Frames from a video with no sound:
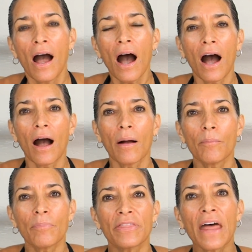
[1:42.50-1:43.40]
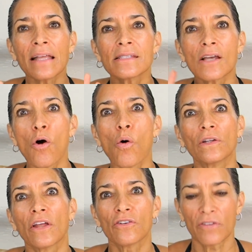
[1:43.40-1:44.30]
Um, but that's a whole
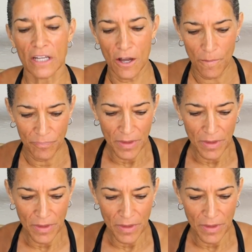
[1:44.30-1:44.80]
nother video.